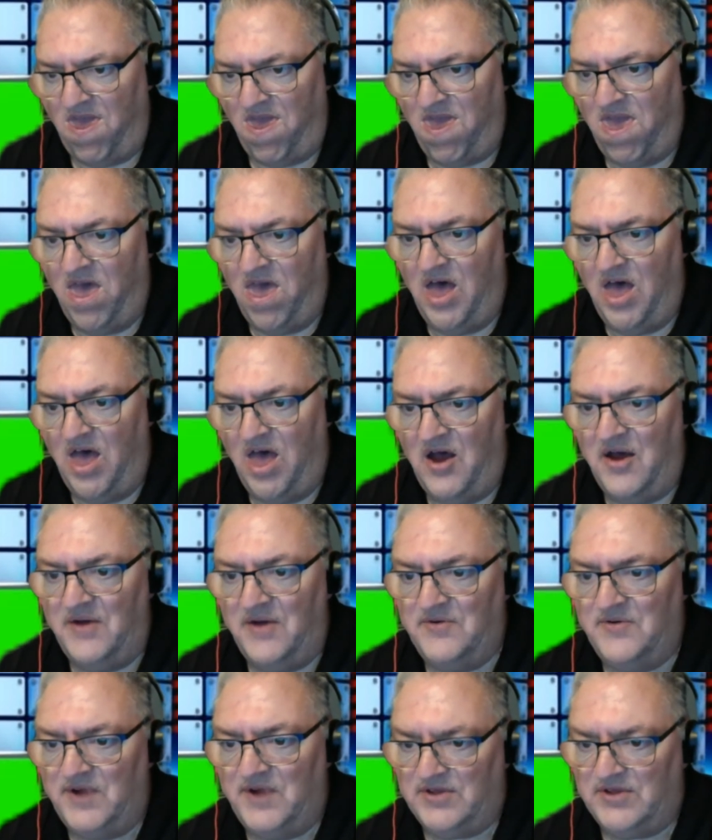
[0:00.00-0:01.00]

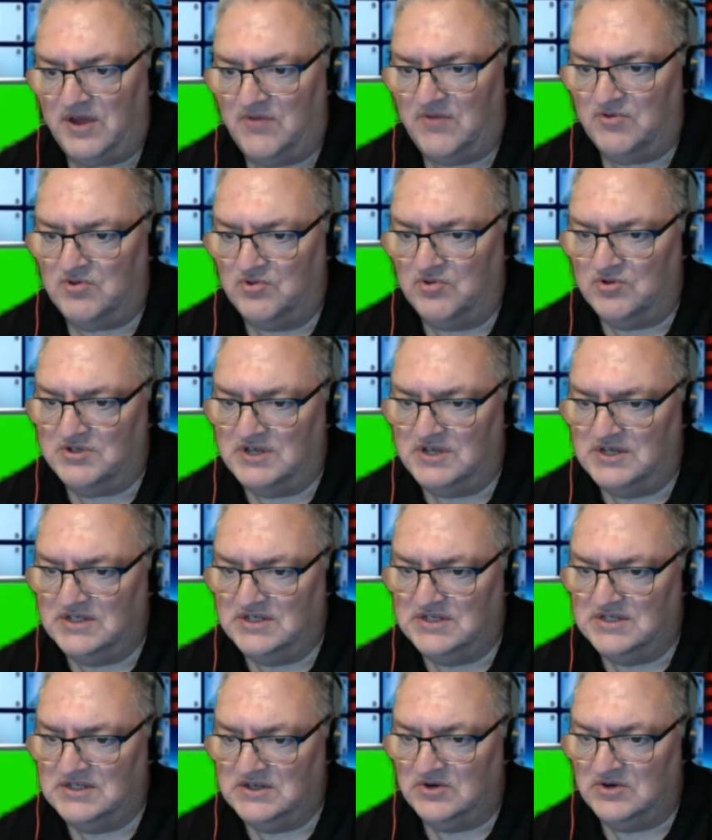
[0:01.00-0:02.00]
Roundtable Talk
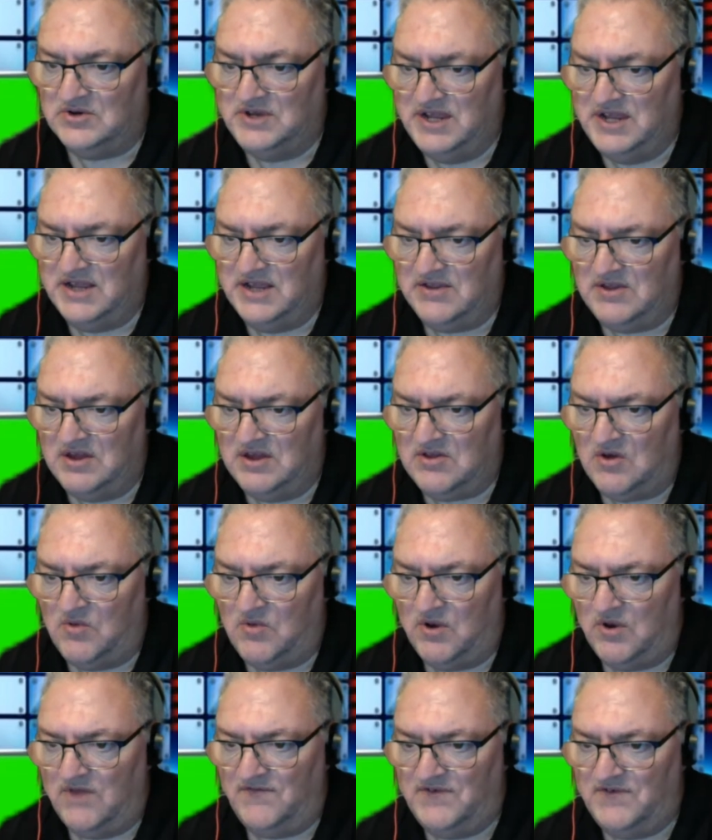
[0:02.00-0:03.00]
says, or Nick says, I want
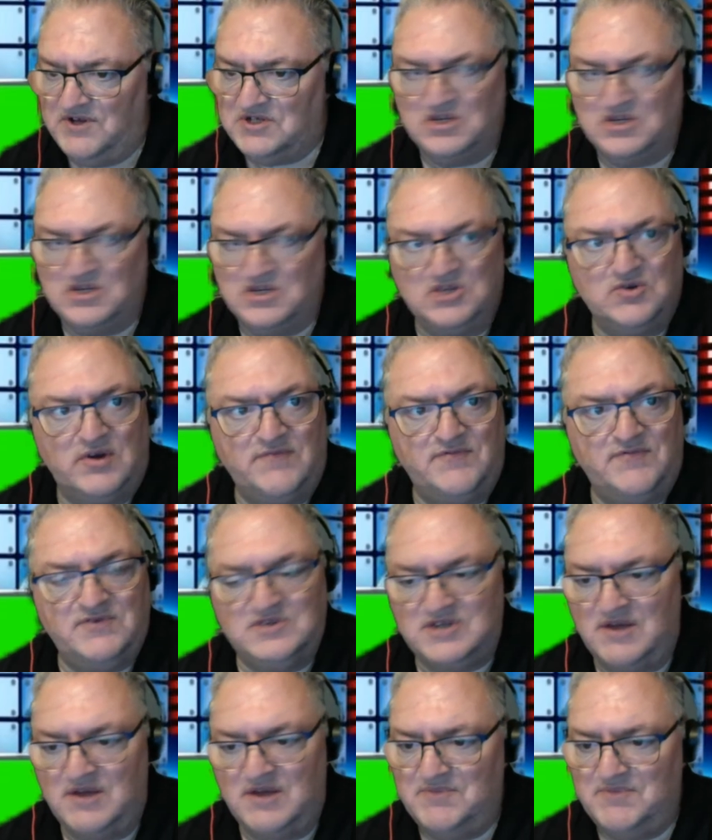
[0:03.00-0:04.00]
to finish in the UEFA
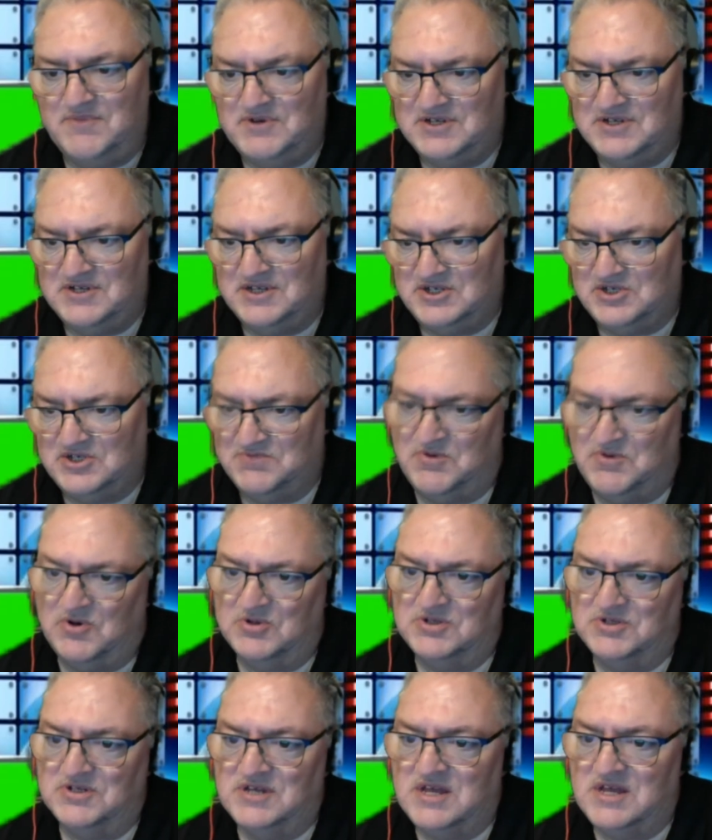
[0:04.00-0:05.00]
Champions League
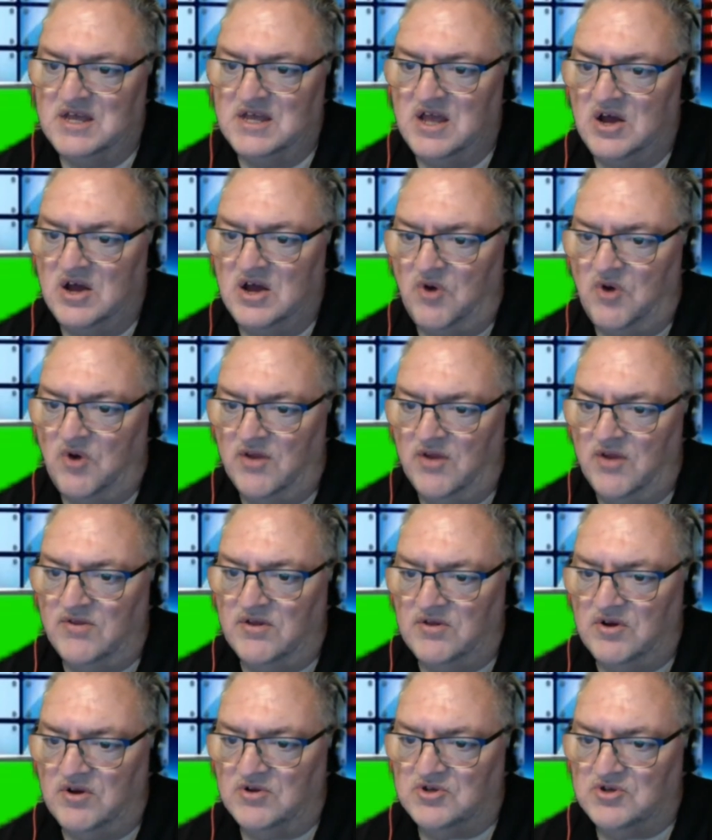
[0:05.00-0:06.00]
spots. Ryan says,
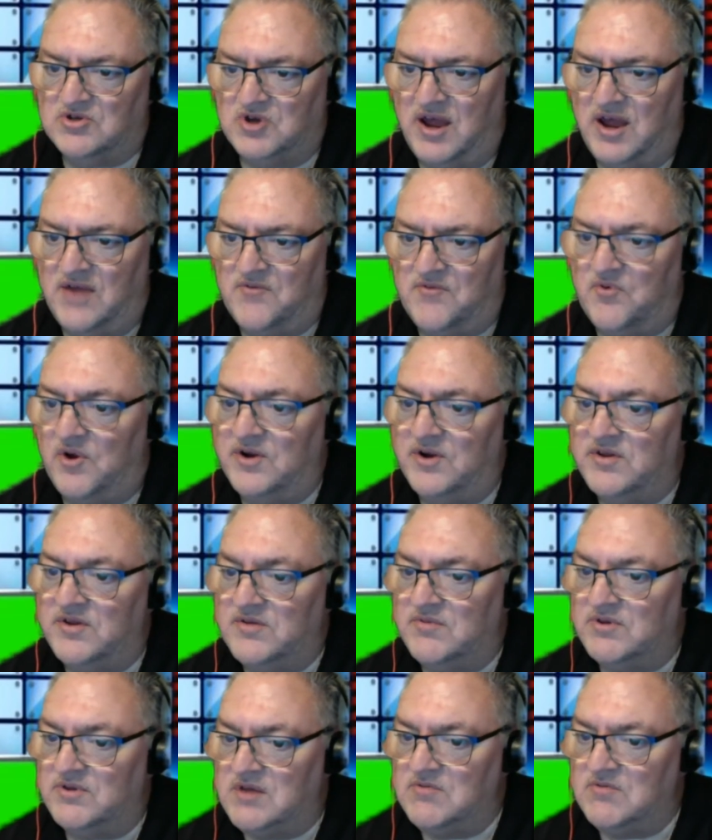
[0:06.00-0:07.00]
Archer, I had Reinders in my
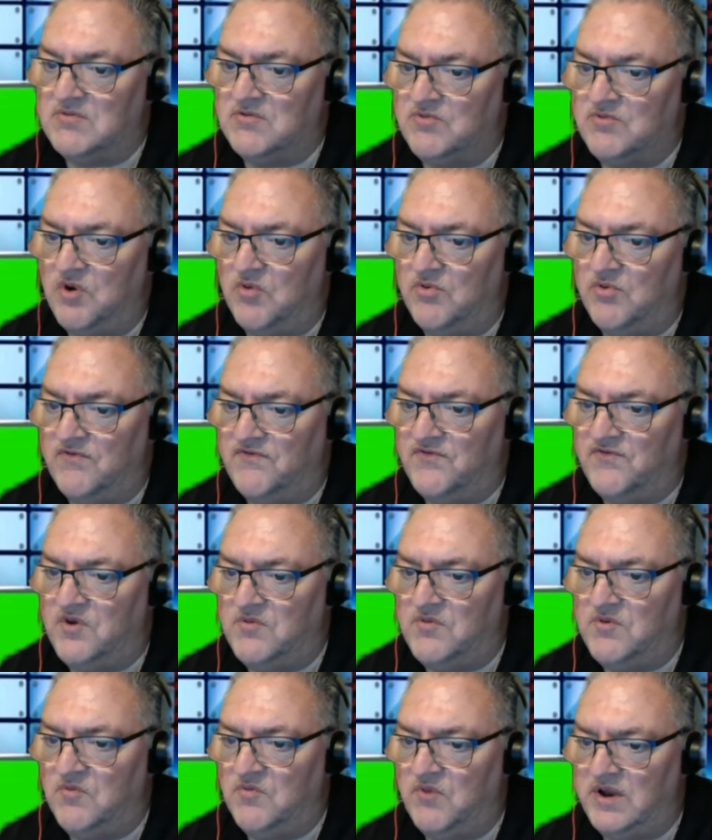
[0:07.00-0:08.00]
team as well. Was
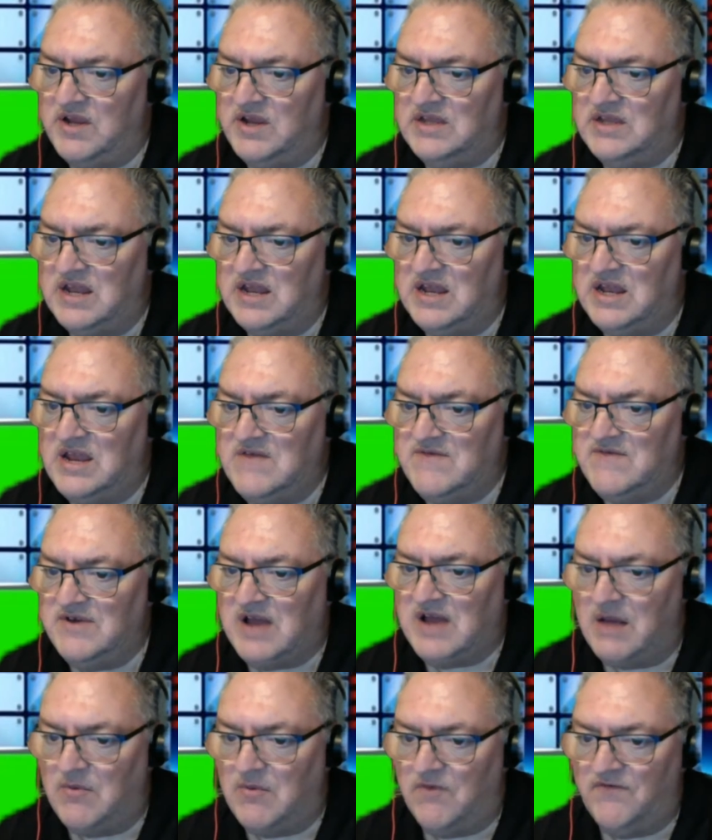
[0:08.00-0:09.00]
fuming when he didn't even
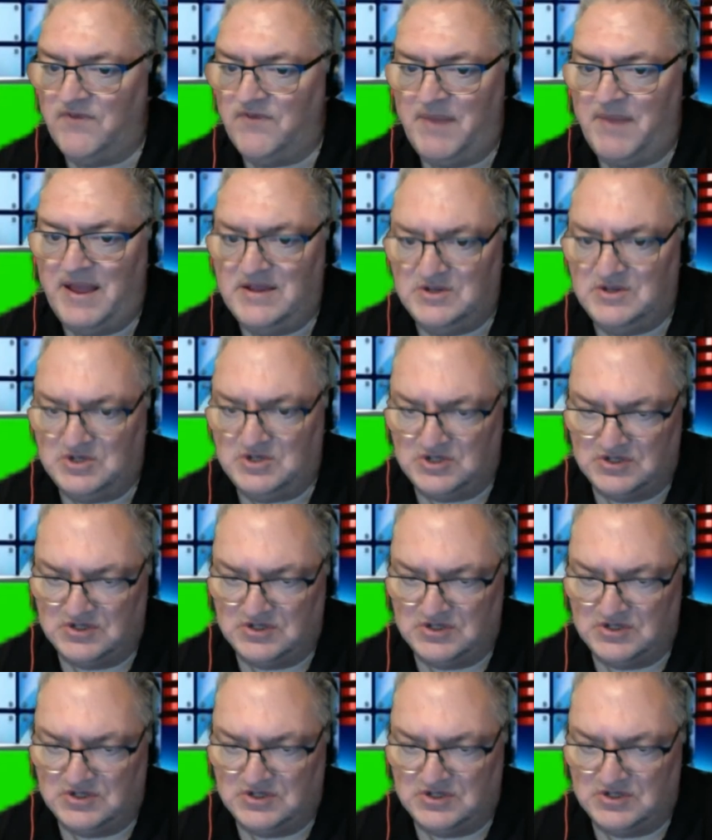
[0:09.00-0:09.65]
come off the bench.